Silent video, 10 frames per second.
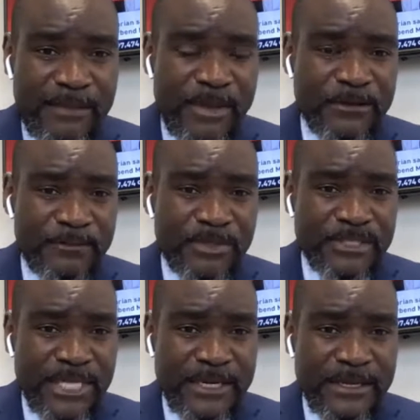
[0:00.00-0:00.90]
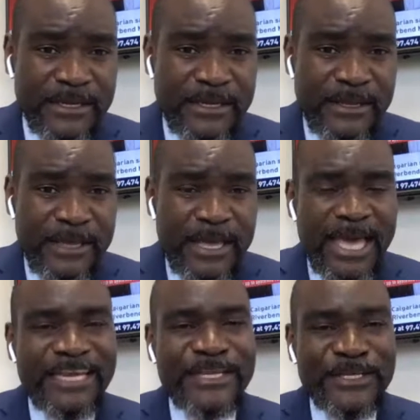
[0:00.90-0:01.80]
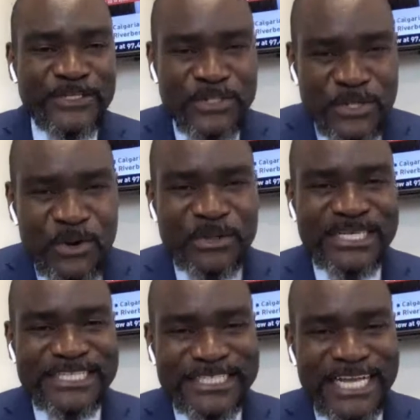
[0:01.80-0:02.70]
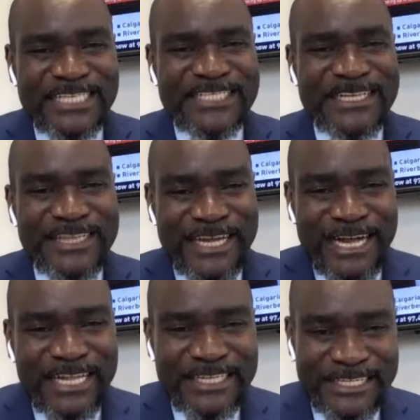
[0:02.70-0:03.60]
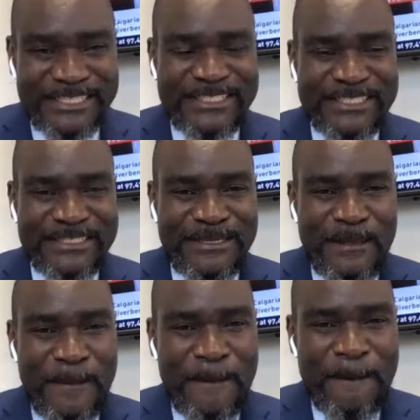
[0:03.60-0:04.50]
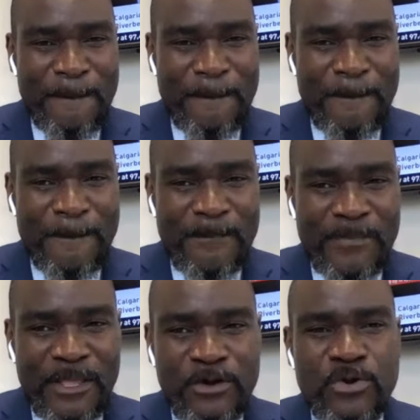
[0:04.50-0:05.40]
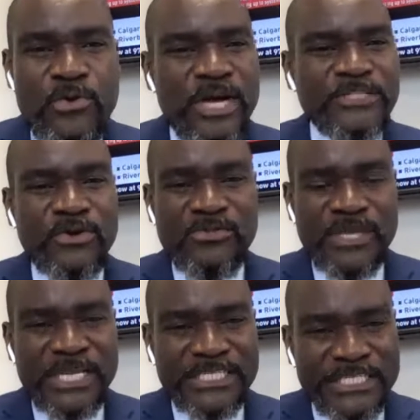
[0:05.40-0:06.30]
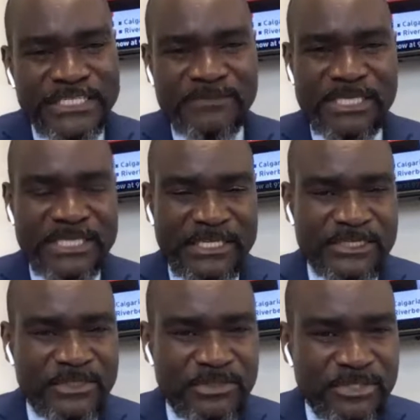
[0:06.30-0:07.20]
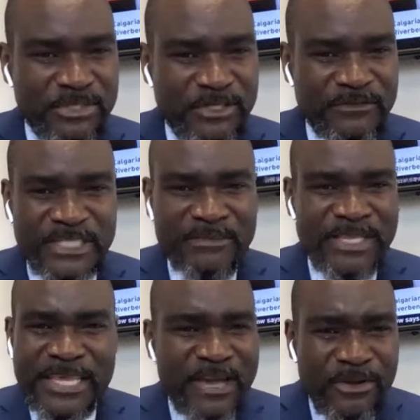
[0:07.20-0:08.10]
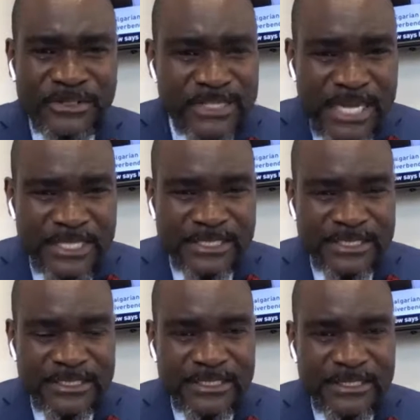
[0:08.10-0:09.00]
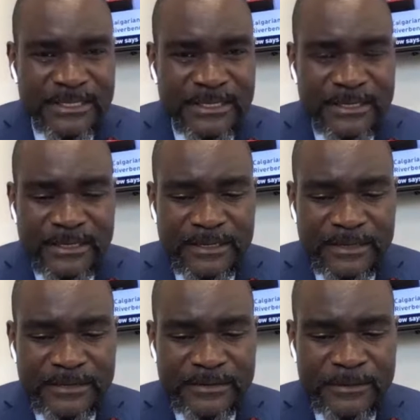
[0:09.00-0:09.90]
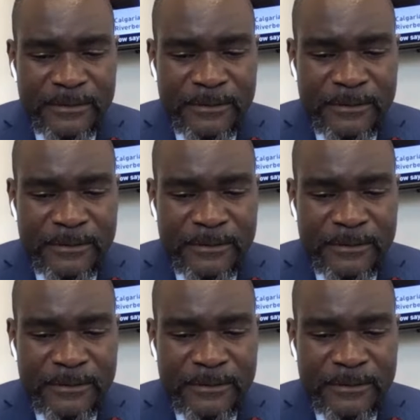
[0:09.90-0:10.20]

about Butane. And it is not just the Catholics. Look at all the legitimate institutions of Zambia. They are concerned, The